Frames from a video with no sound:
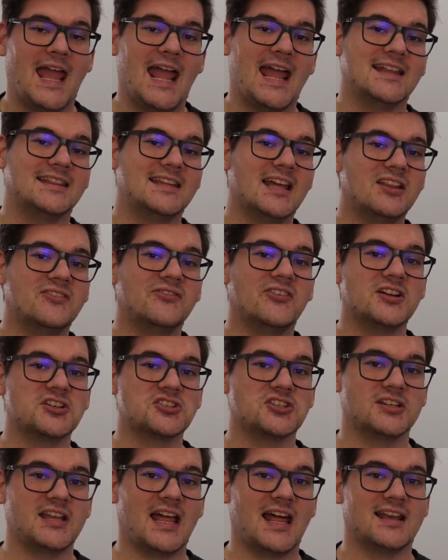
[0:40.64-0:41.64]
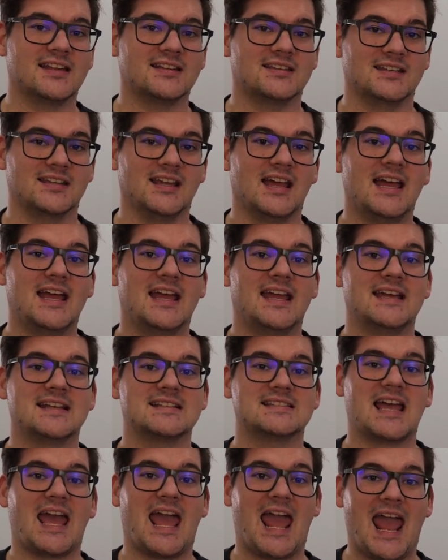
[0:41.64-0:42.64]
And that functionality
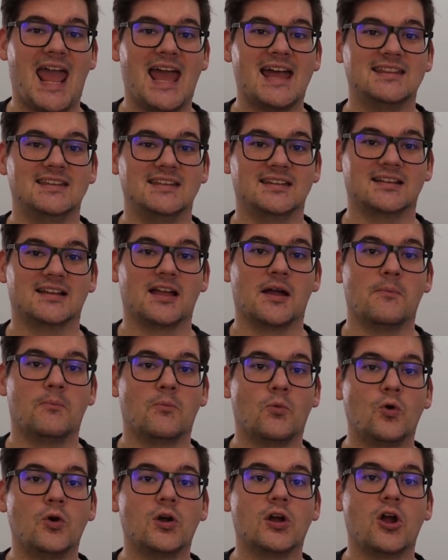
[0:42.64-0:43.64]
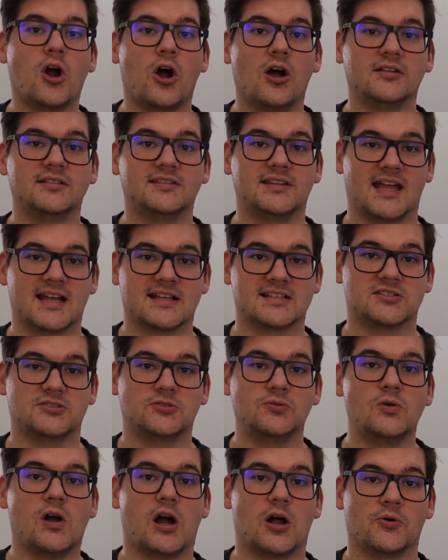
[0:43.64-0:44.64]
is adding more
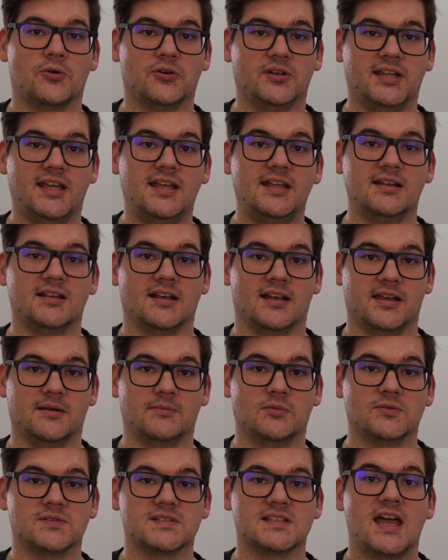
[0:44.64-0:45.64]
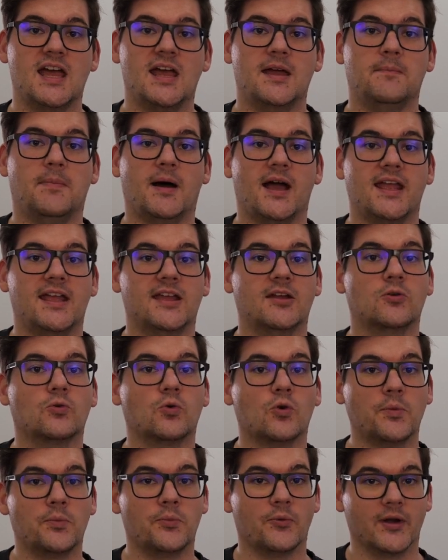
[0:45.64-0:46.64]
context to our data labels by
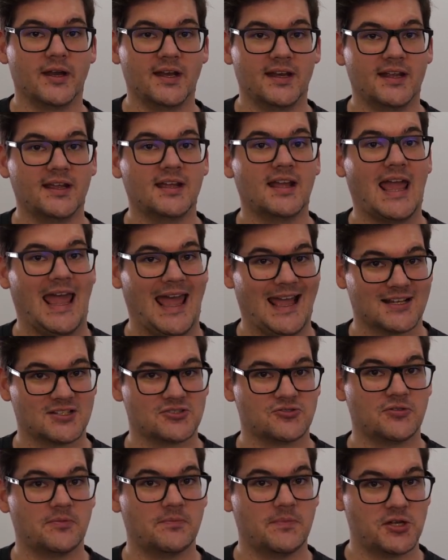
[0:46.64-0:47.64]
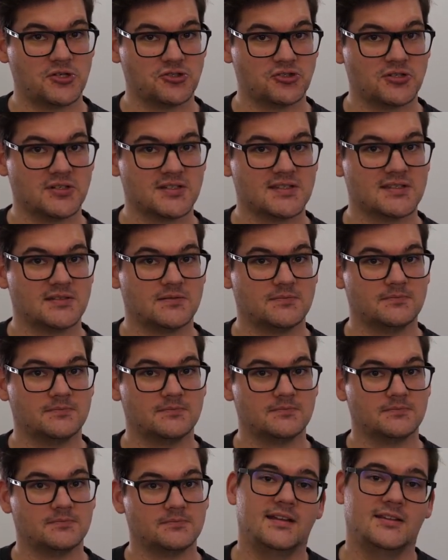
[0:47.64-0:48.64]
incorporating extra measures.
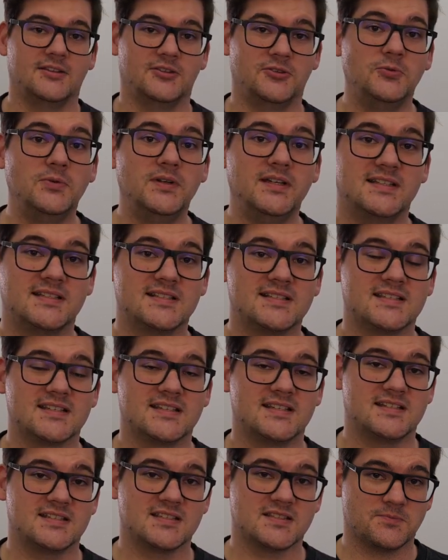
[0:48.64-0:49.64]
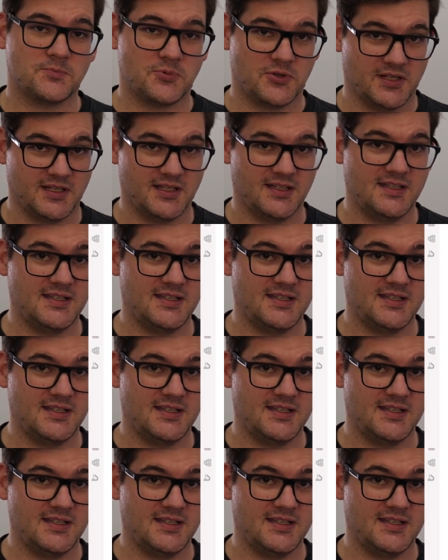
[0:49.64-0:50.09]
Doing this is pretty